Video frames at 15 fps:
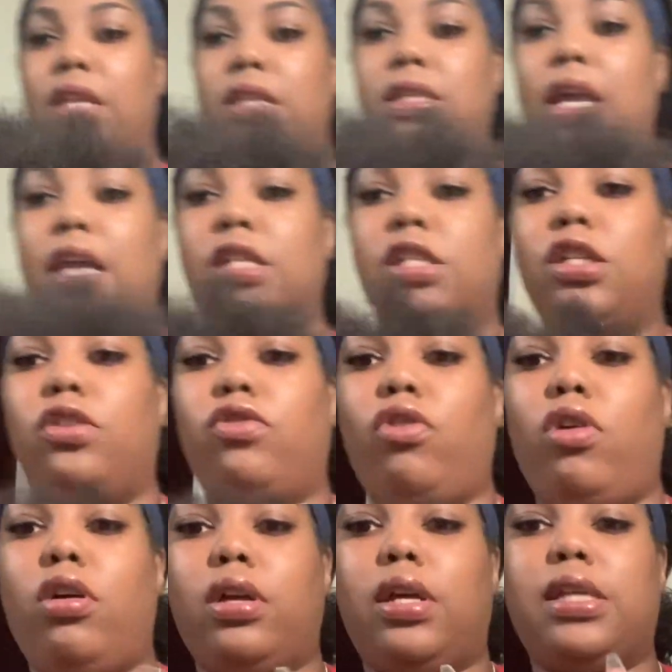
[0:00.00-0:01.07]
it's actually
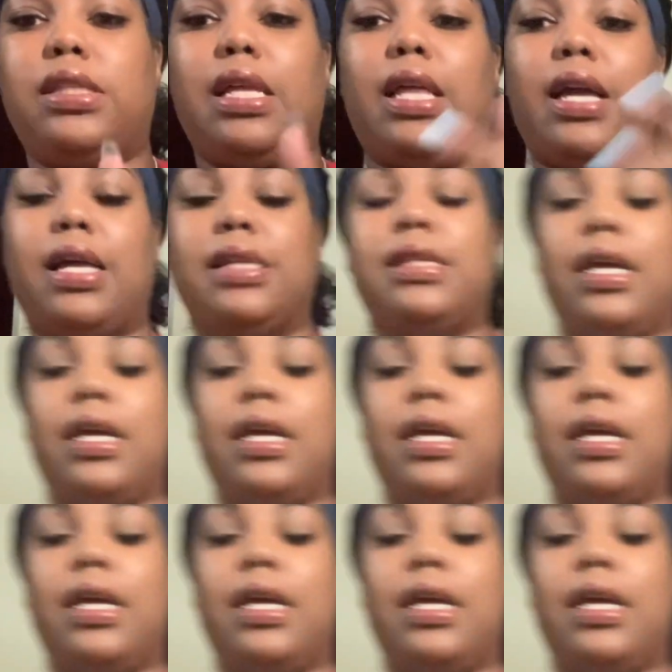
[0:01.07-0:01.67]
growing because, like I said, I